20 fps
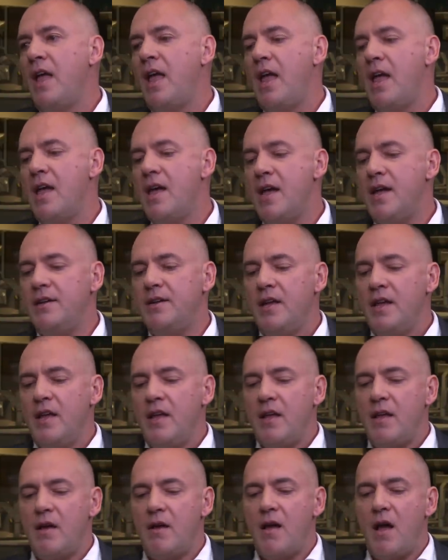and
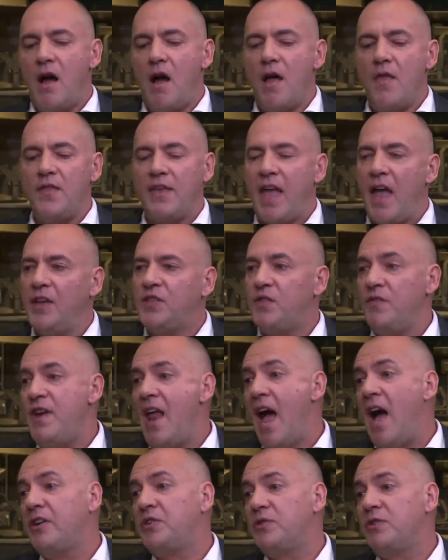uh, in the case of
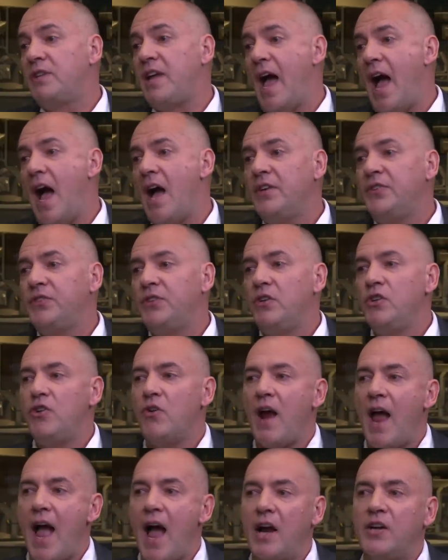natural gas,
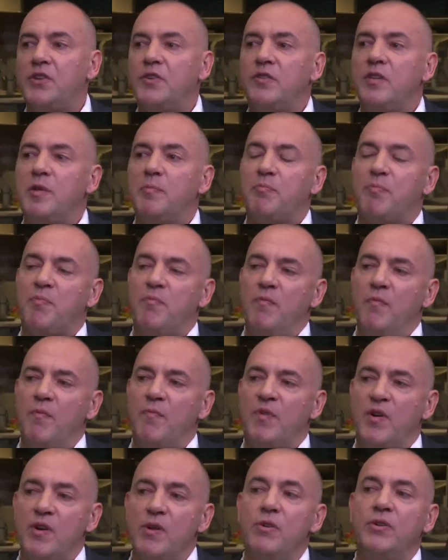you're actually
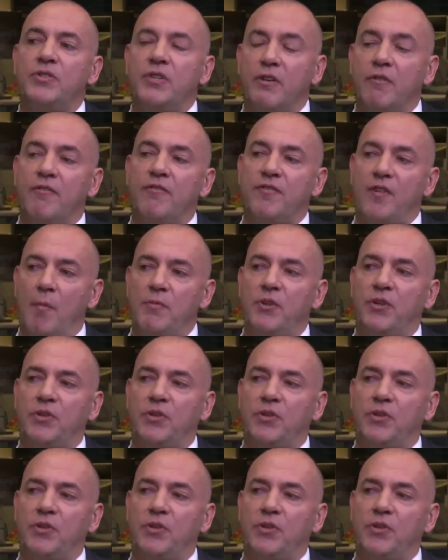producing from